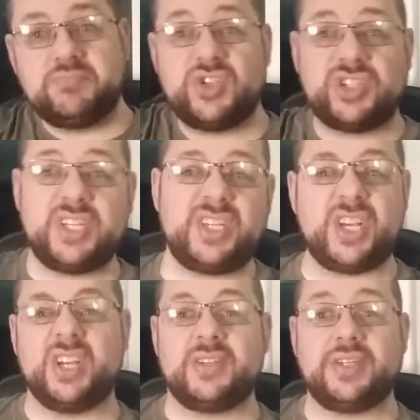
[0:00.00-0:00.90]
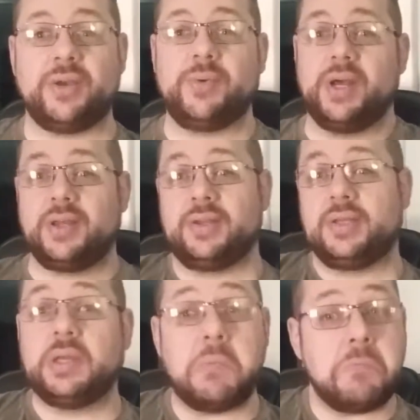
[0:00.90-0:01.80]
just a t-shirt, so not
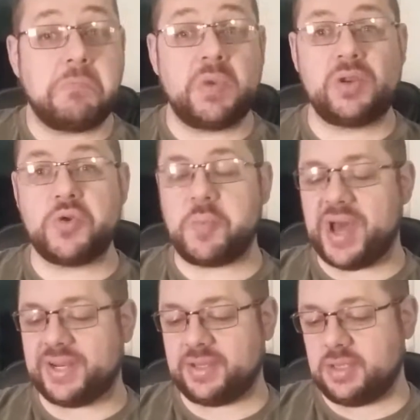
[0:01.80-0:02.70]
bad.